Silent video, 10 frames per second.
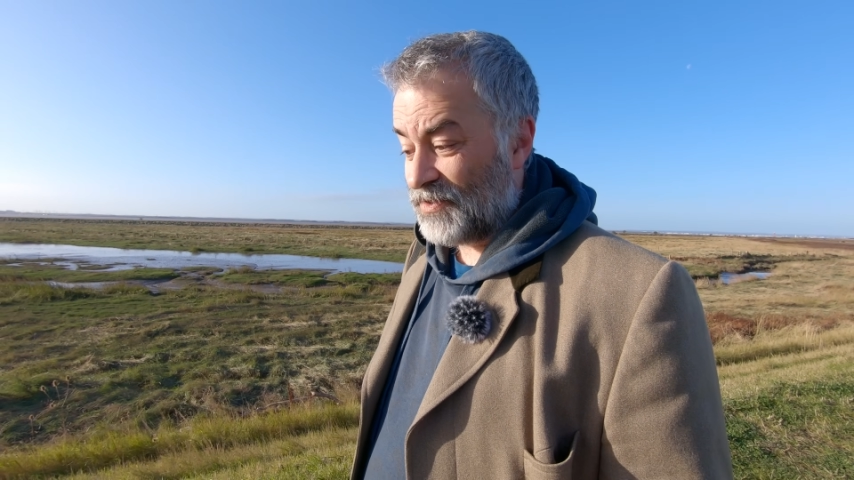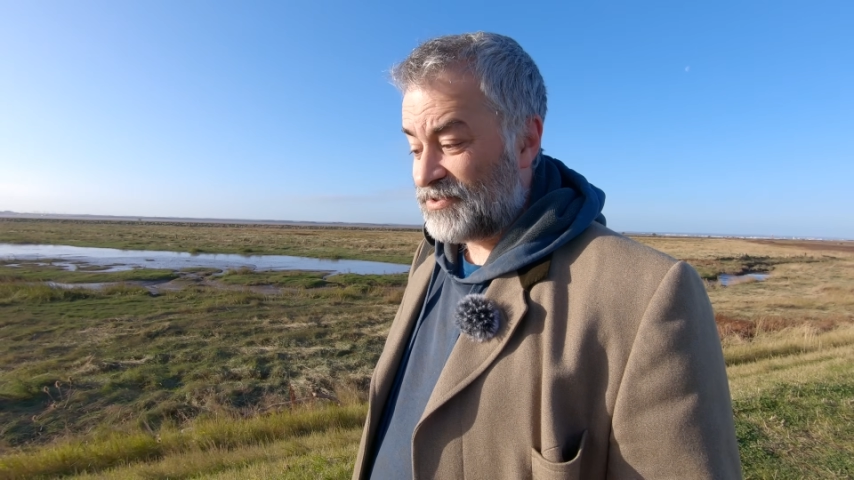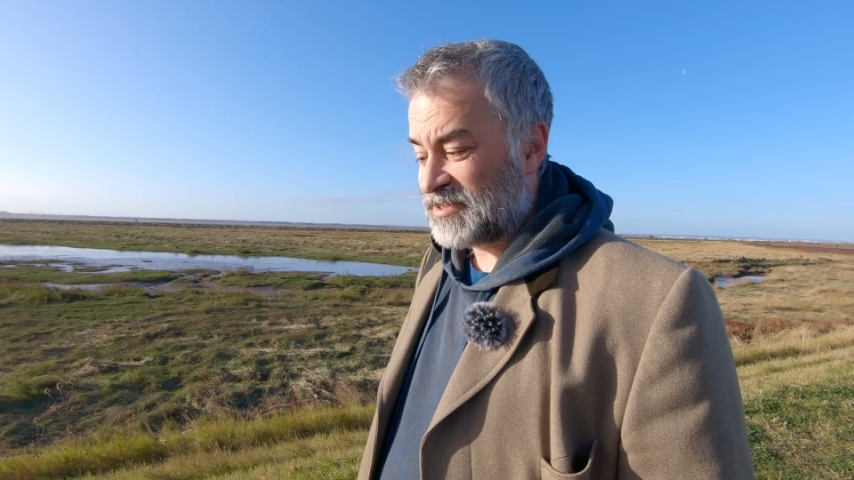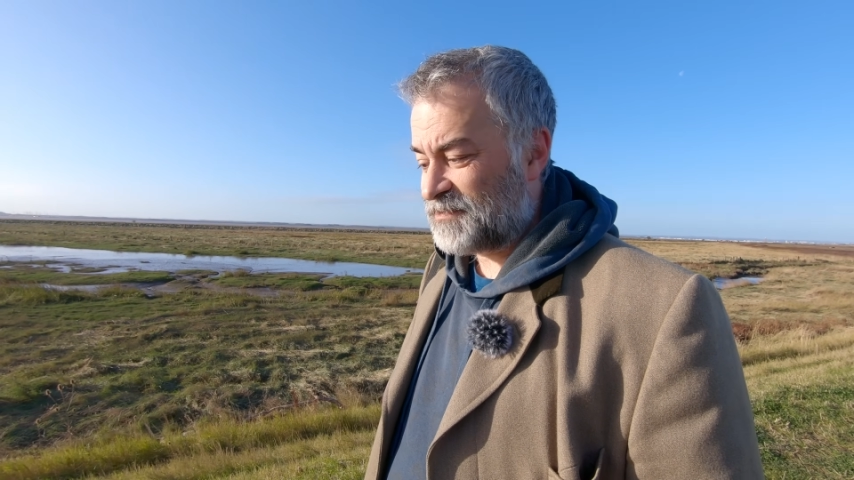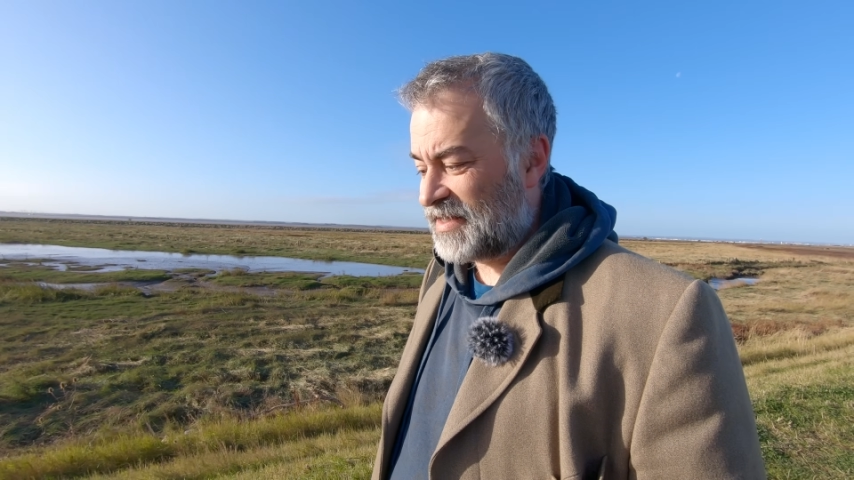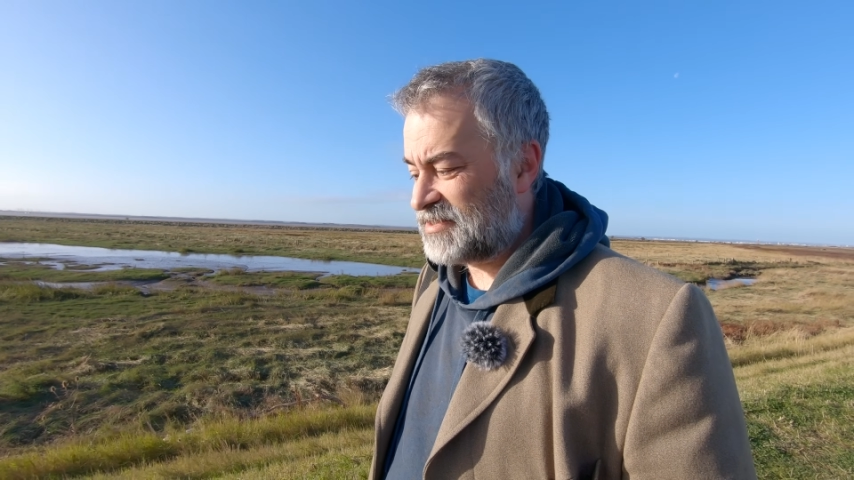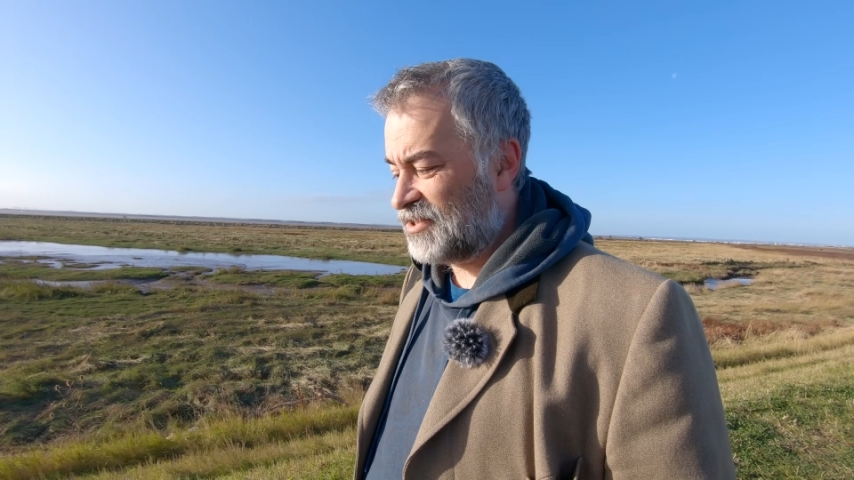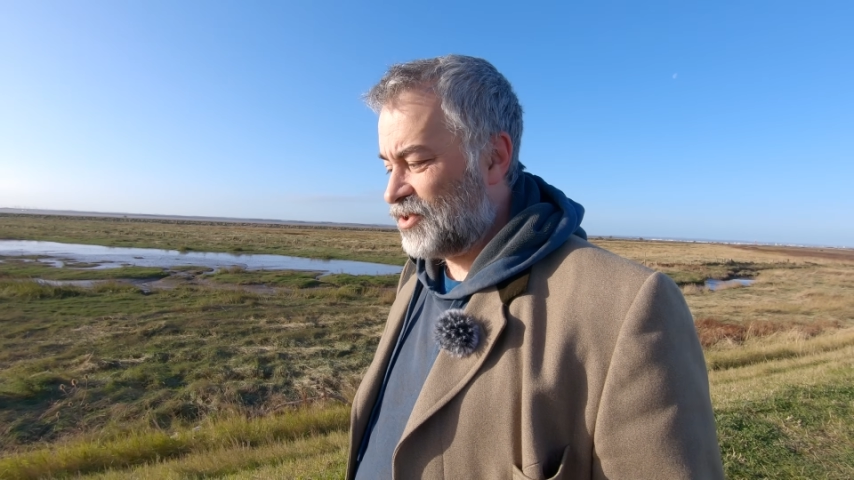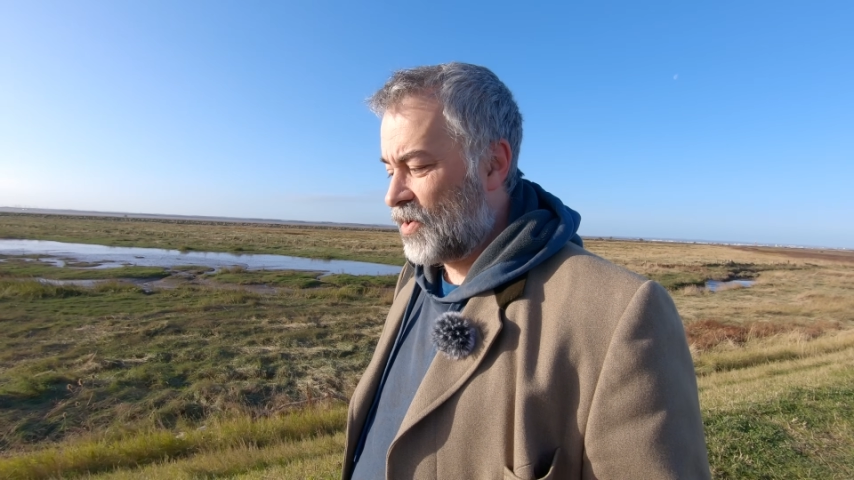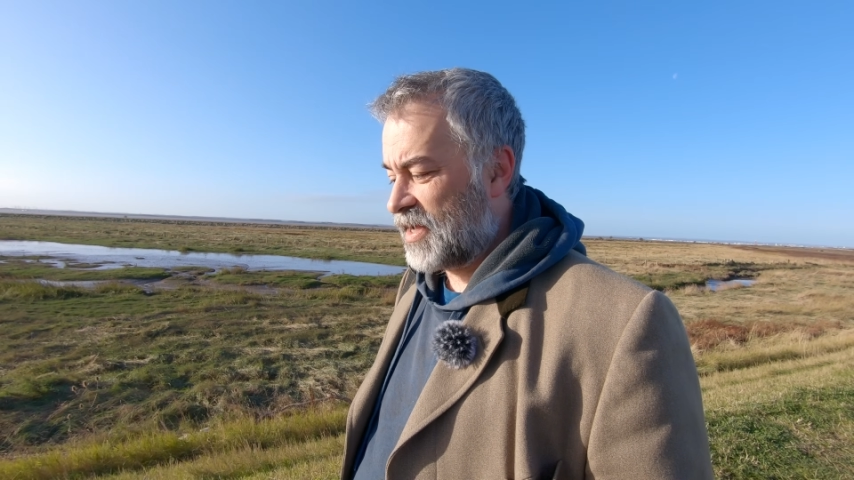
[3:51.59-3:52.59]

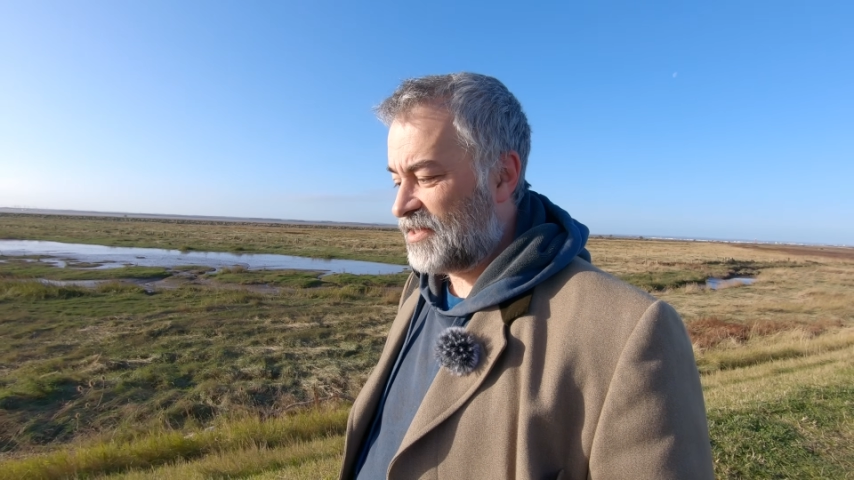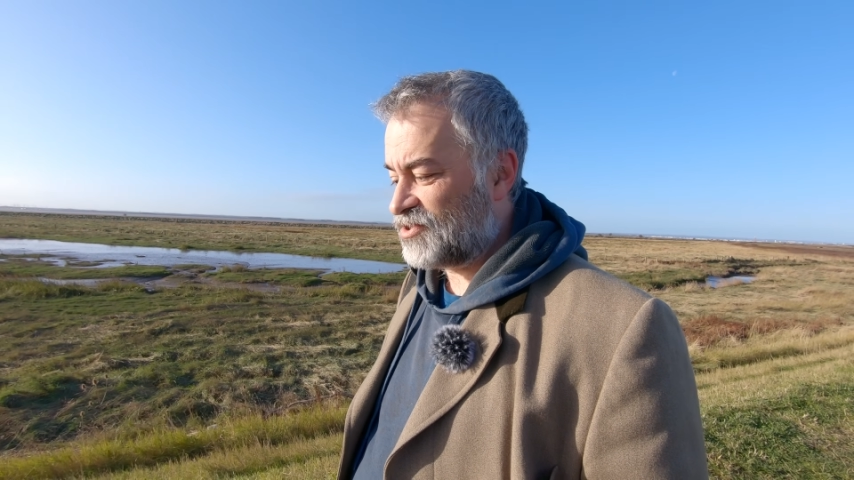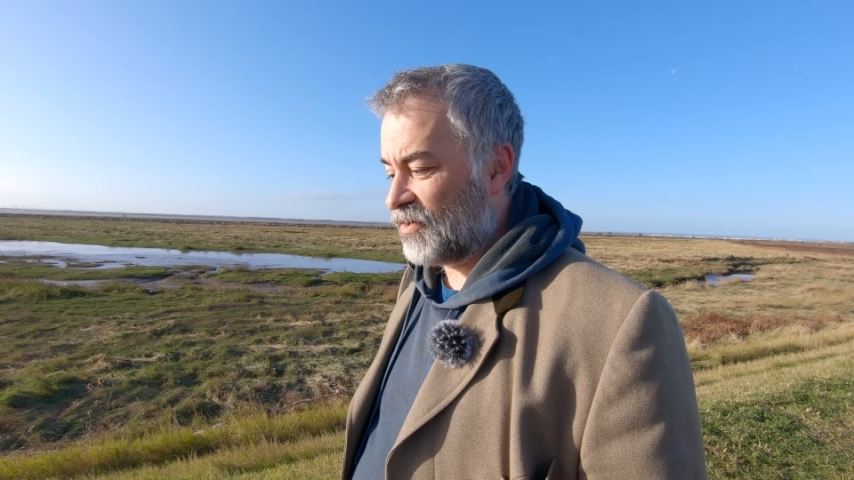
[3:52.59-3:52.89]
unsuspecting dockhands